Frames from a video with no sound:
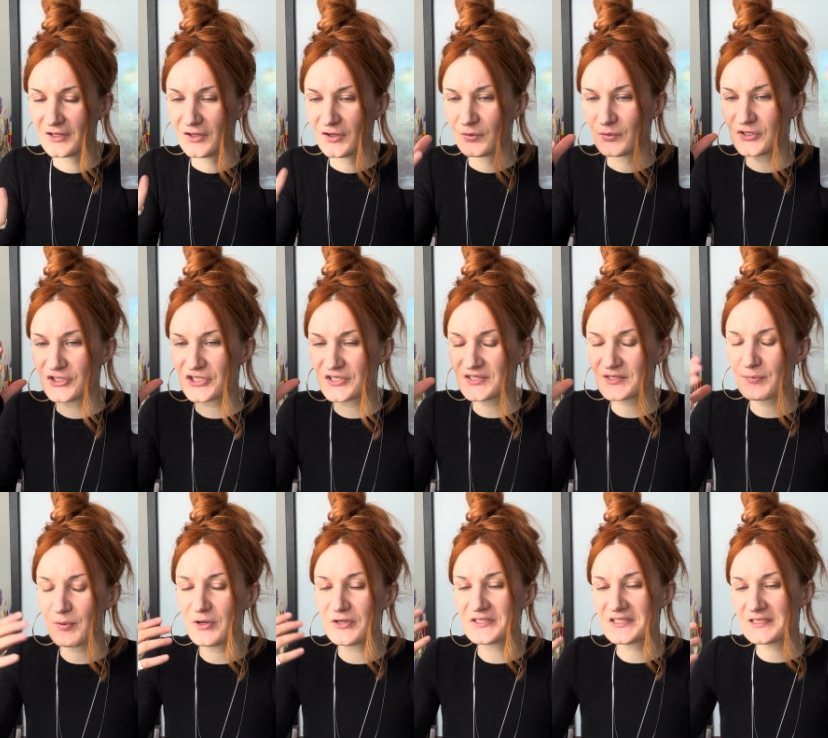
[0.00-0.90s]
which I
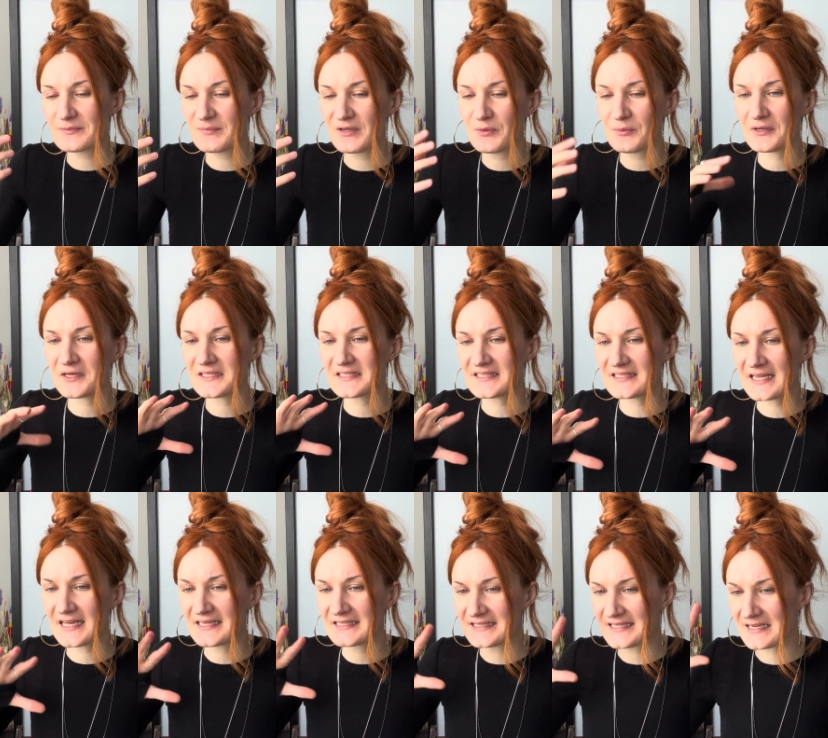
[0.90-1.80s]
suppose to me, when I
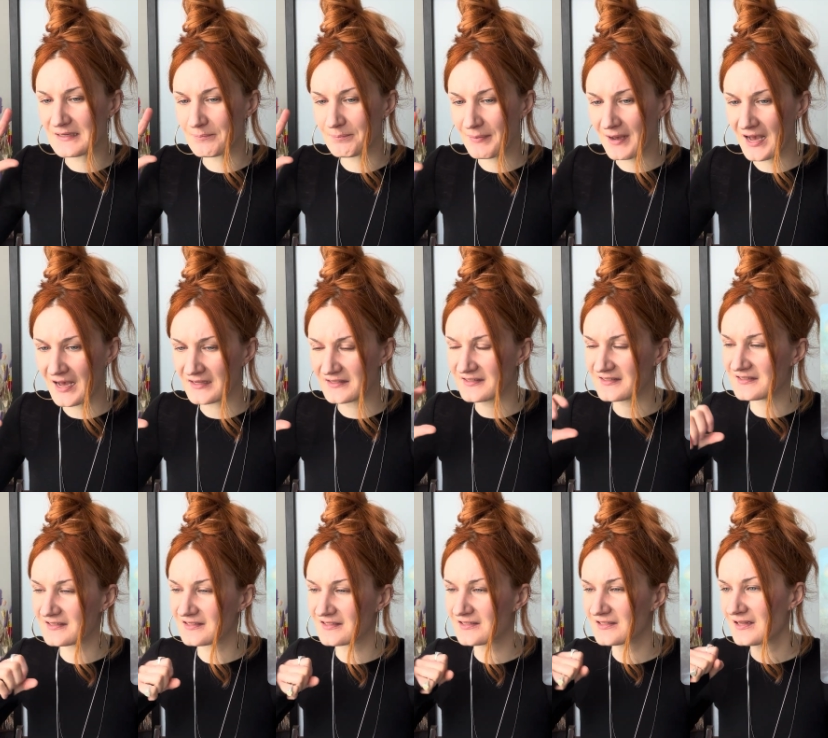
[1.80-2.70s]
say deep
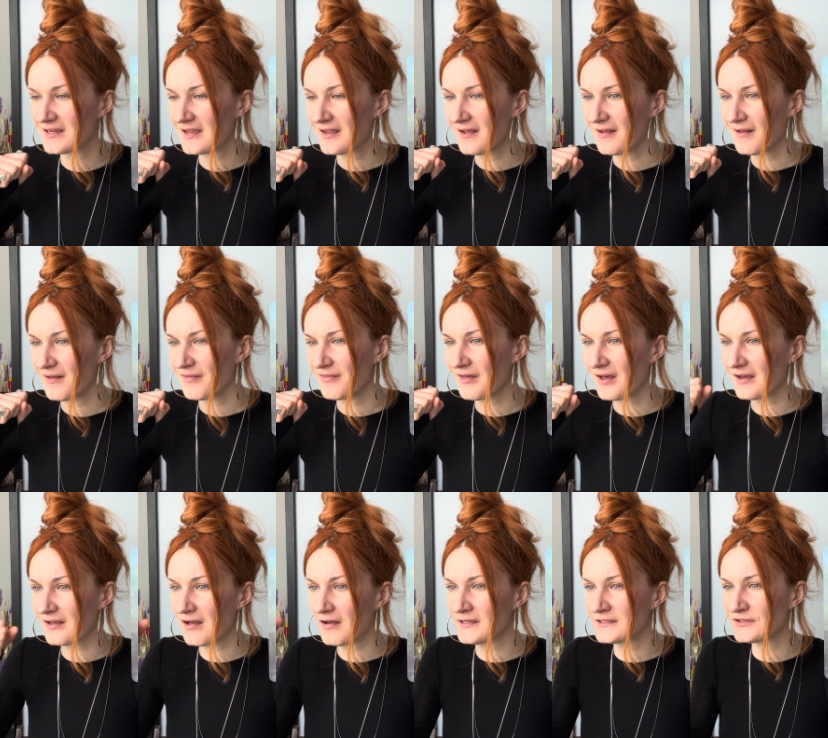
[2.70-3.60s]
past, that
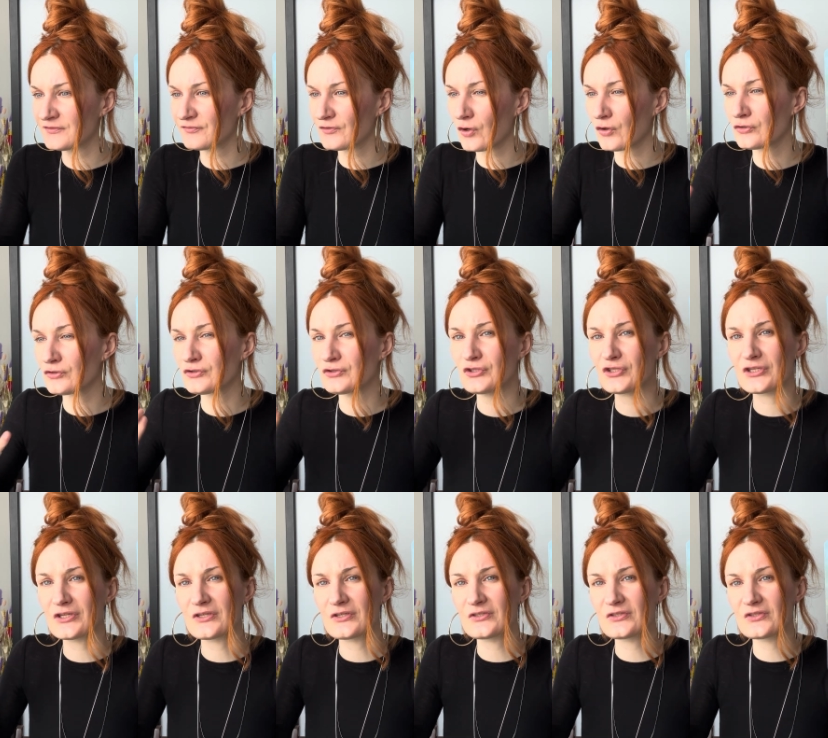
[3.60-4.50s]
kind of
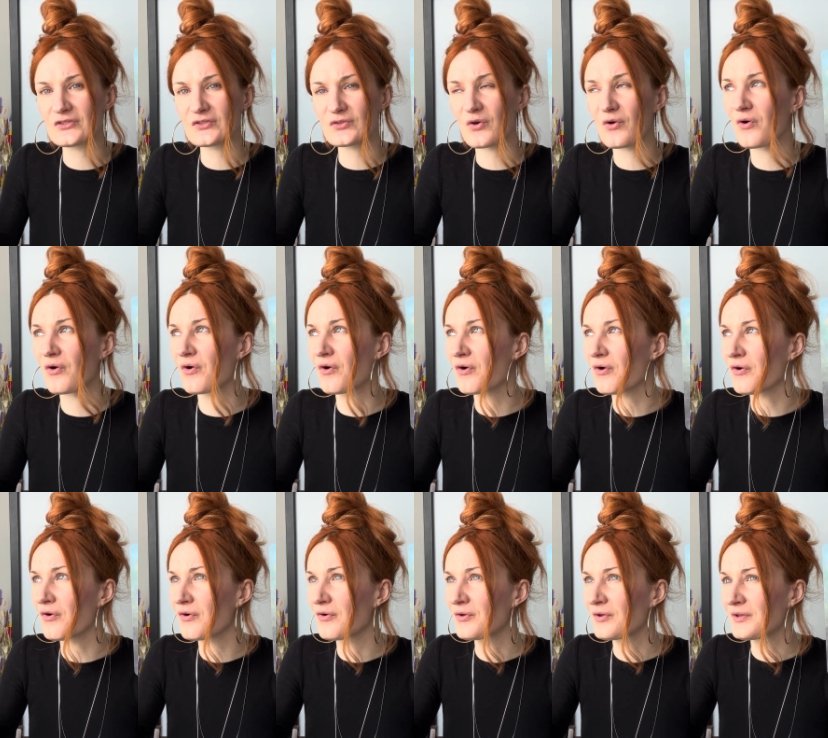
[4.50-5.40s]
conjures
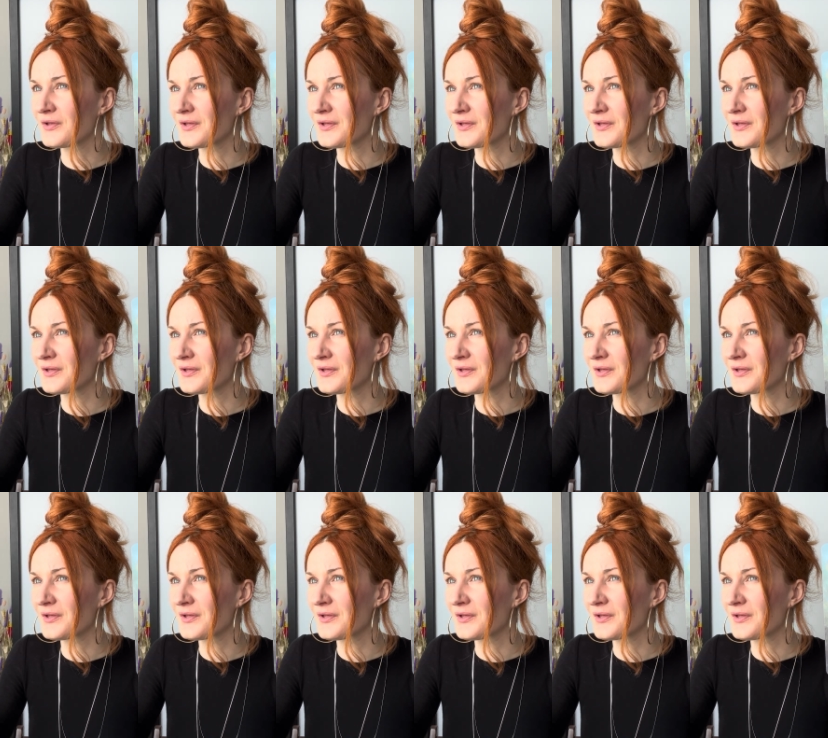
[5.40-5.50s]
or